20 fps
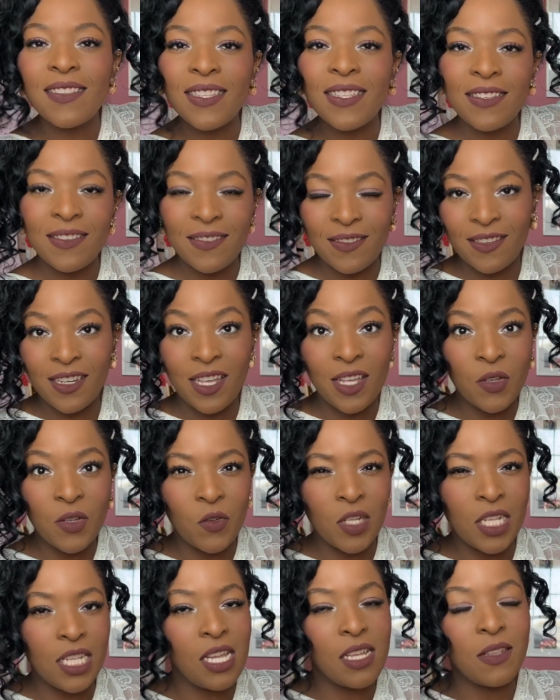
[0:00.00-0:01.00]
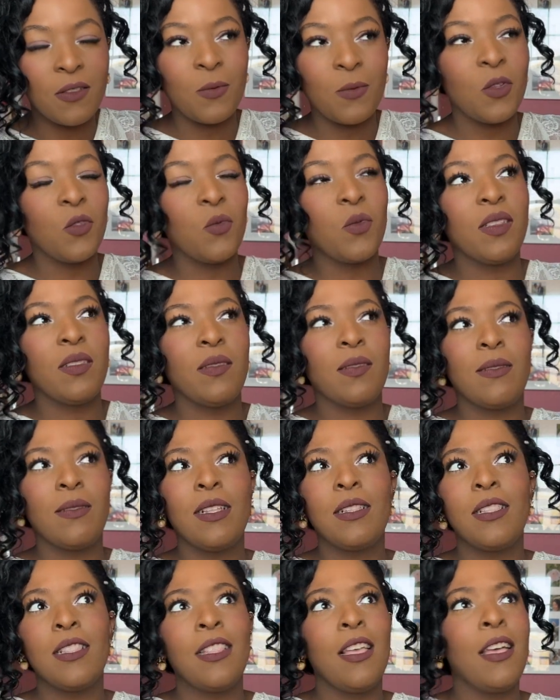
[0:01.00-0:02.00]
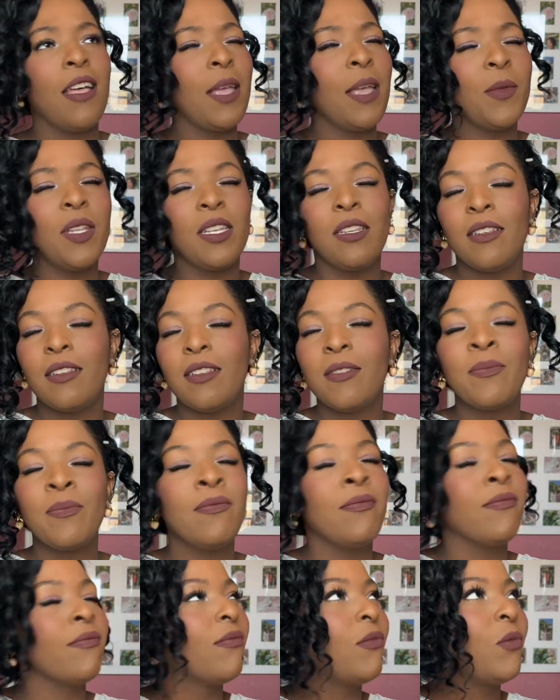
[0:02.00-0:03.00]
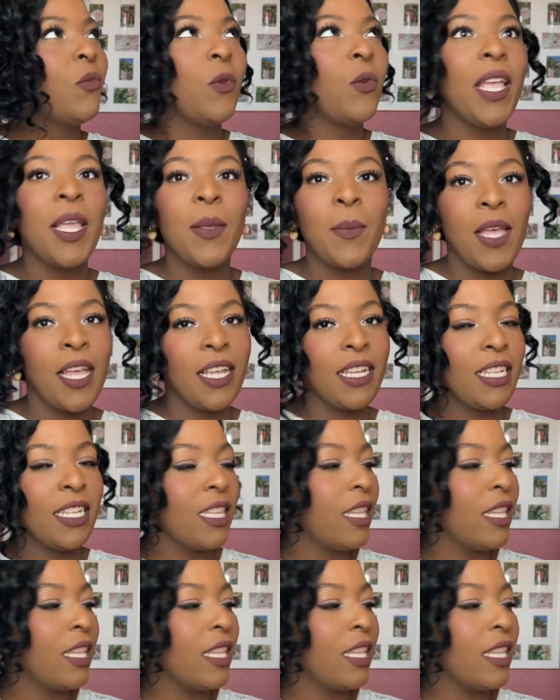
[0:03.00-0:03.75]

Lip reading: the style release, which was, I mean, way back in